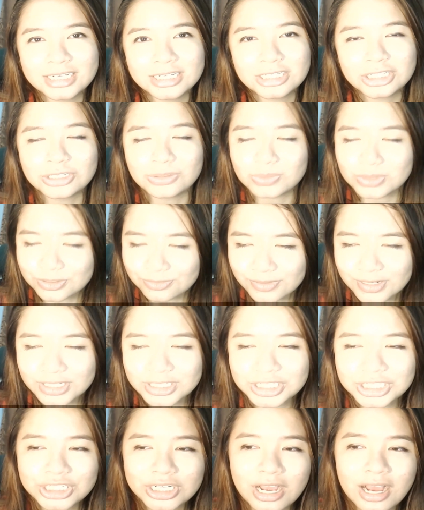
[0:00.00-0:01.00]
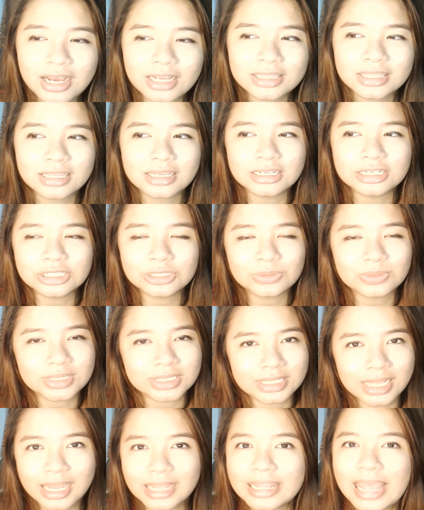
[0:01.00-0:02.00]
she was very shocked and she
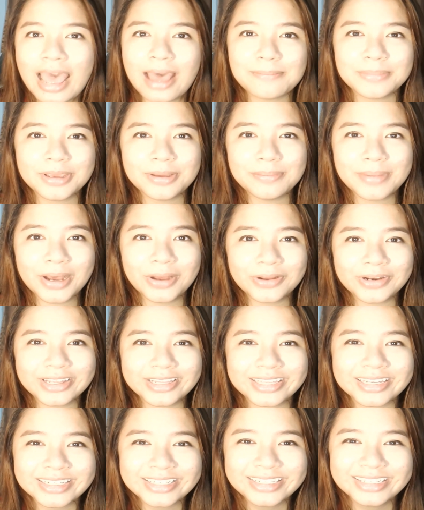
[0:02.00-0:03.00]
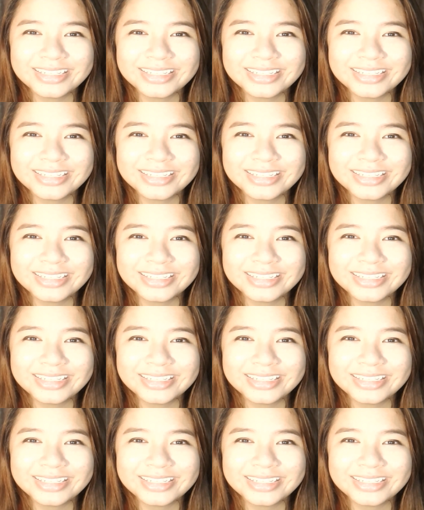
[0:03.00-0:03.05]
was not happy about it.